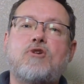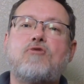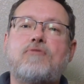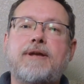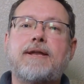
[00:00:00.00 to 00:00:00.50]
you
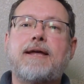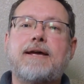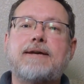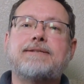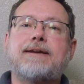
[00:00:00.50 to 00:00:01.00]
don't
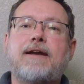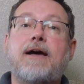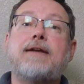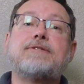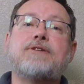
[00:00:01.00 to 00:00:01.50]
realize that
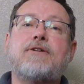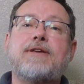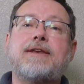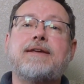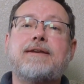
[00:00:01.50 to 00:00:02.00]
God is all
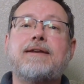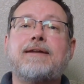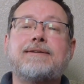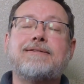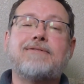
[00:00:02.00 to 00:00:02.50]
you need
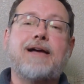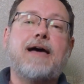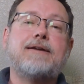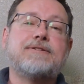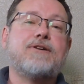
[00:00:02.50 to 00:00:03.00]
until
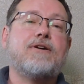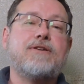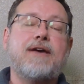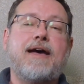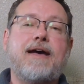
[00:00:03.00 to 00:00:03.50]
God is all
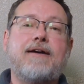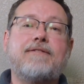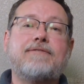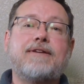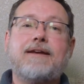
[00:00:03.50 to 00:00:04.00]
you
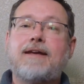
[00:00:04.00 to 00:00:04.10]
have.